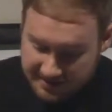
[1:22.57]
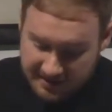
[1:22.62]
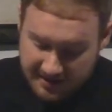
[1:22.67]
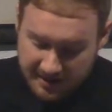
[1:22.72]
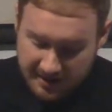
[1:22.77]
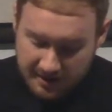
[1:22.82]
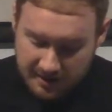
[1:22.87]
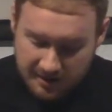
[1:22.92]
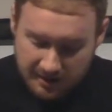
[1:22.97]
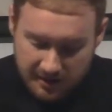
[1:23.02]

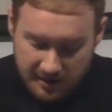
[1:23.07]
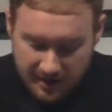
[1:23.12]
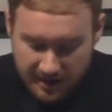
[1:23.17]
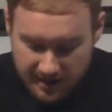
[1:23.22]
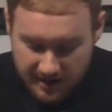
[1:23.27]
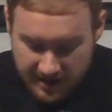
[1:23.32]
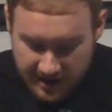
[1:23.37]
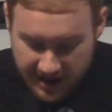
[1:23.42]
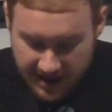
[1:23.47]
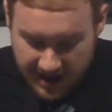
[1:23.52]
there.
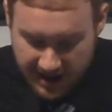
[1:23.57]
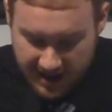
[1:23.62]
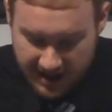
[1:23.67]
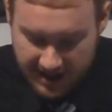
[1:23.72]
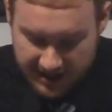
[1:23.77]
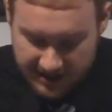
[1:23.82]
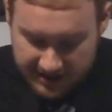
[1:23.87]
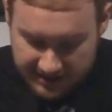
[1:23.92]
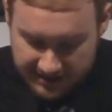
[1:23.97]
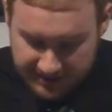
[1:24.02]

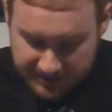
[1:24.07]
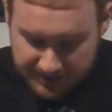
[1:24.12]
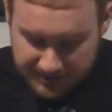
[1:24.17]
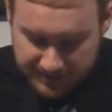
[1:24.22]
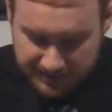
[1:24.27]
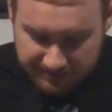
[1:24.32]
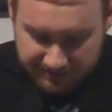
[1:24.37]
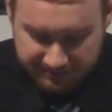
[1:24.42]
And